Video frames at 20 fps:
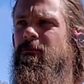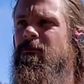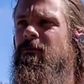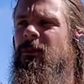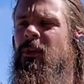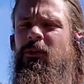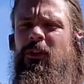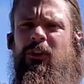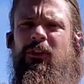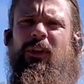
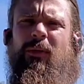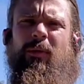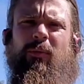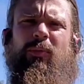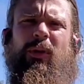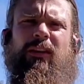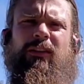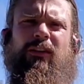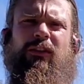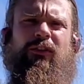The first time I
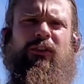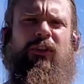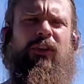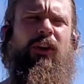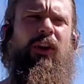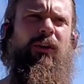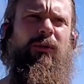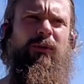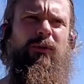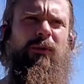practiced
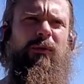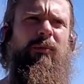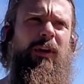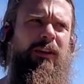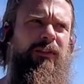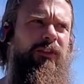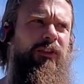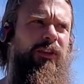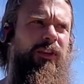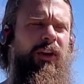Qigong was with my
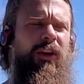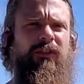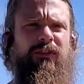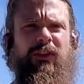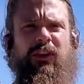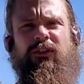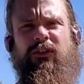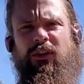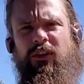Qigong teacher